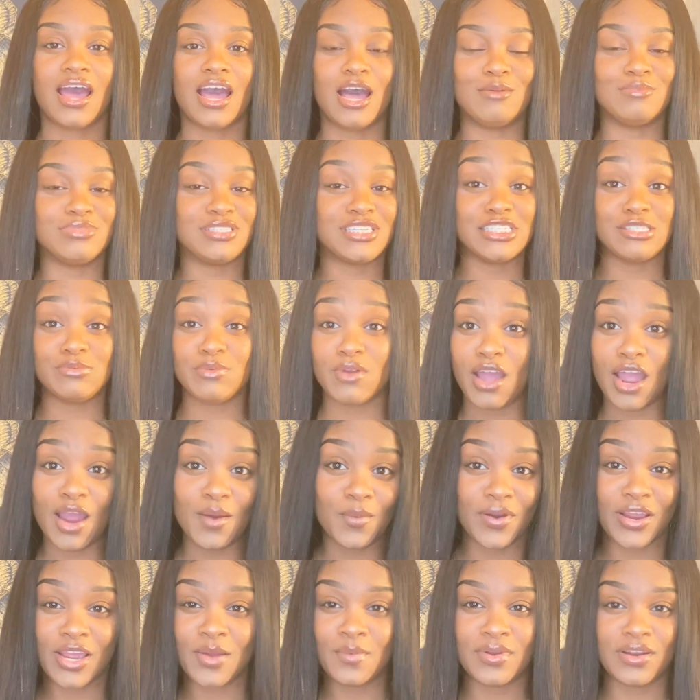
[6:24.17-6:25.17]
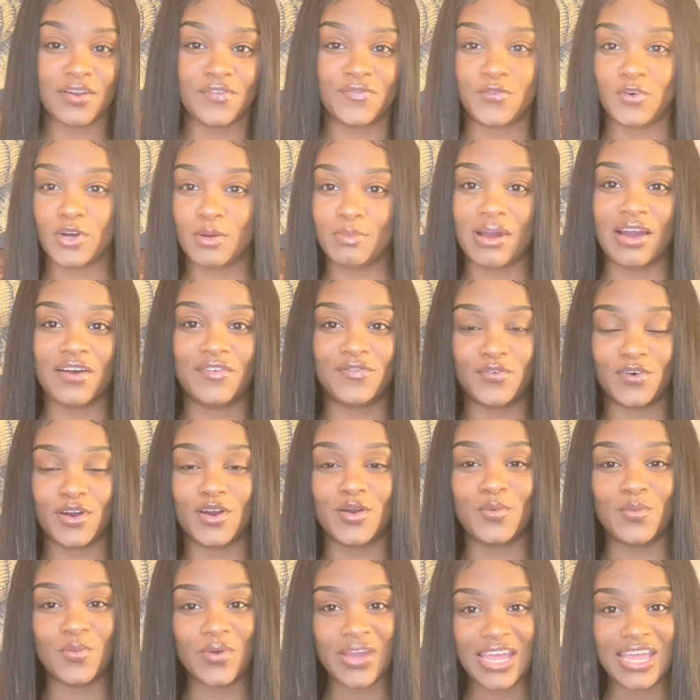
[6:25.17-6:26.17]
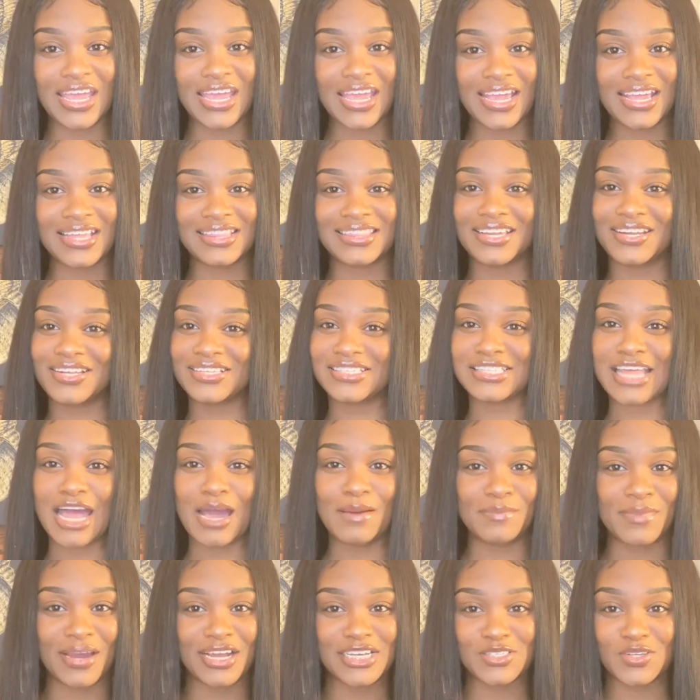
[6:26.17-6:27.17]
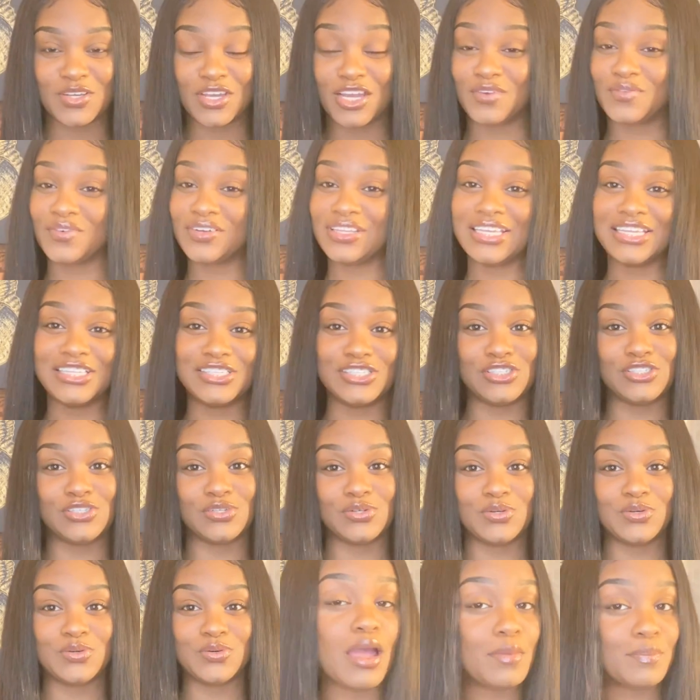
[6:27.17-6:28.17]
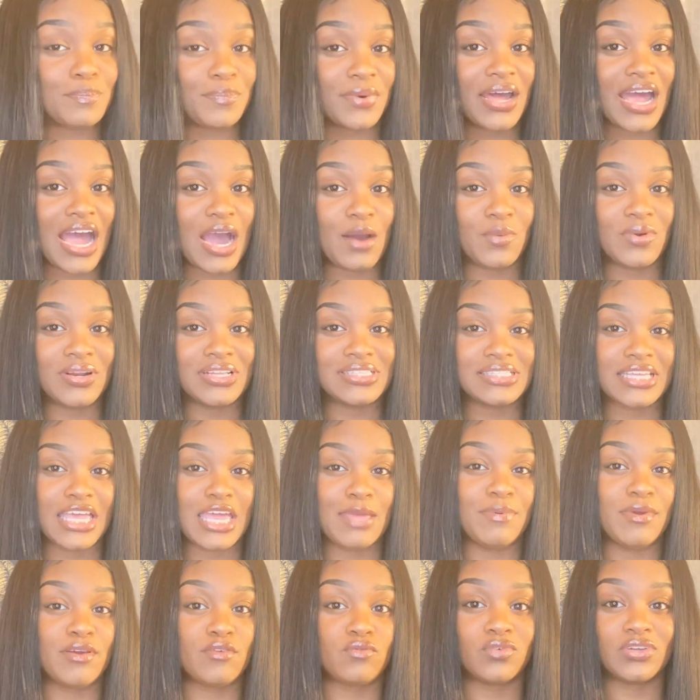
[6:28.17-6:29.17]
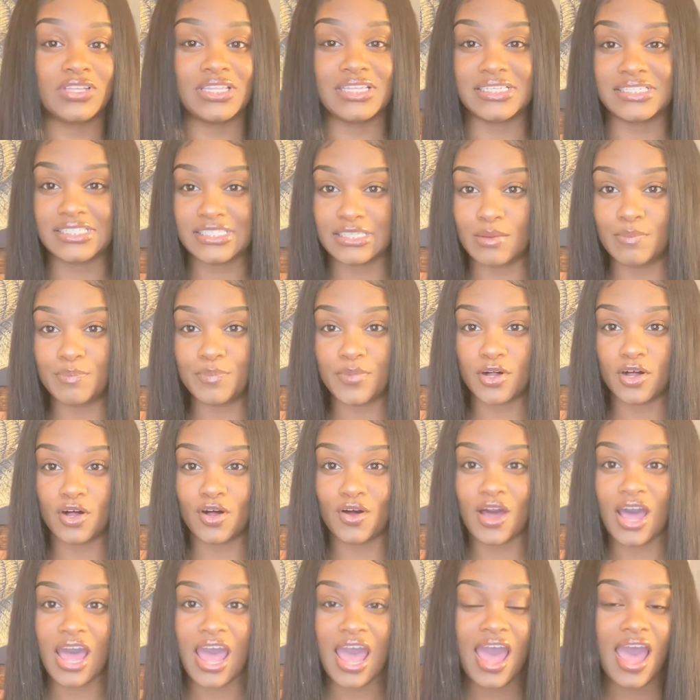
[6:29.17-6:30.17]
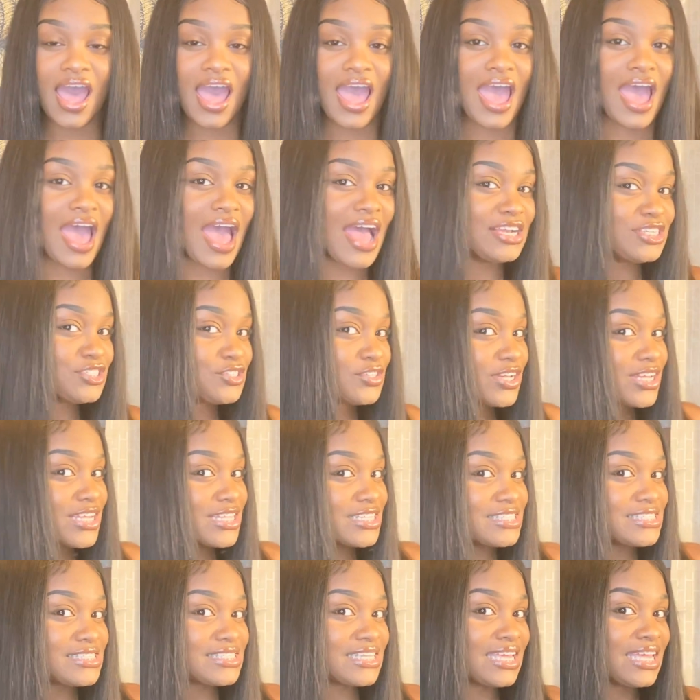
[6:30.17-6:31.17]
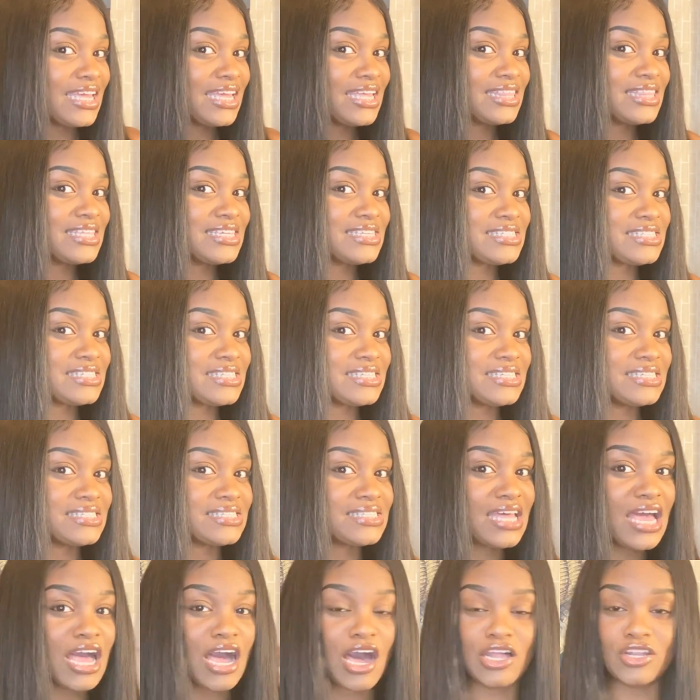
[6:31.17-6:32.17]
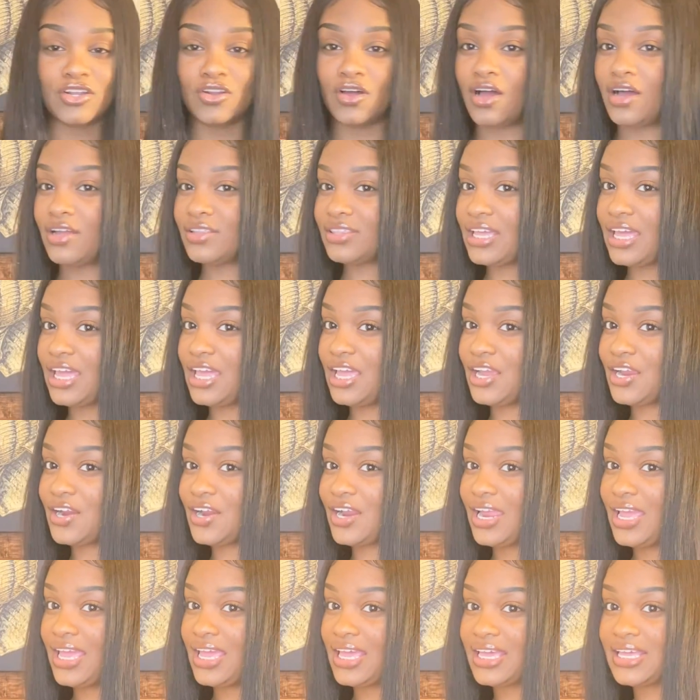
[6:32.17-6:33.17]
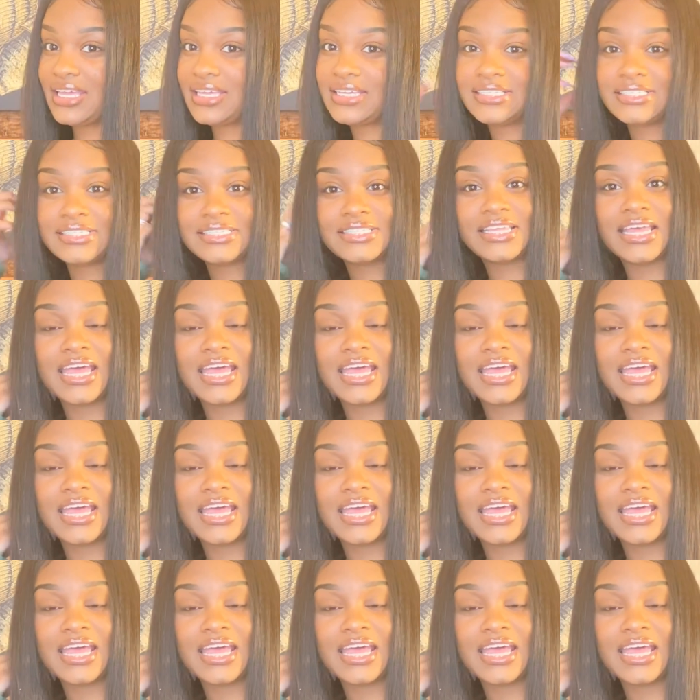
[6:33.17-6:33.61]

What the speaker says: Since we are working with a 4x4 wig, there's not much you can really do, but I wanted to keep it really simple. As you can see, this is how long the hair is.